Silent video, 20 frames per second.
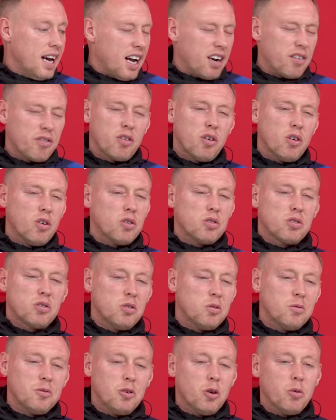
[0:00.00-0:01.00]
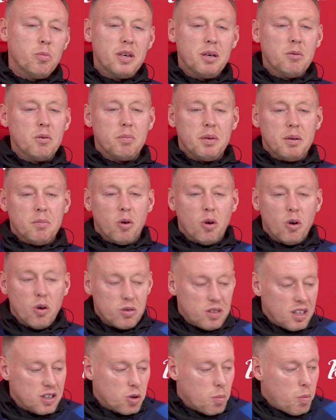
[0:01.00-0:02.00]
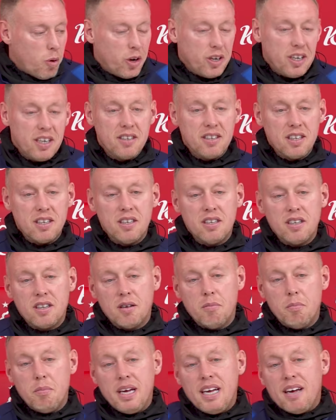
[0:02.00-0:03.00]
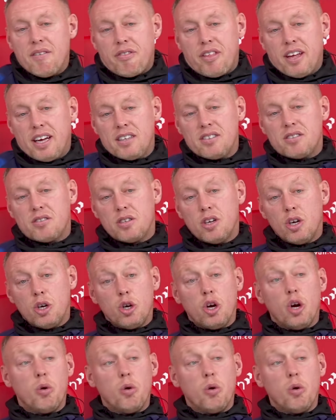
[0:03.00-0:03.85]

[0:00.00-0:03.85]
and of course, no, nobody will be more disappointed than than me if things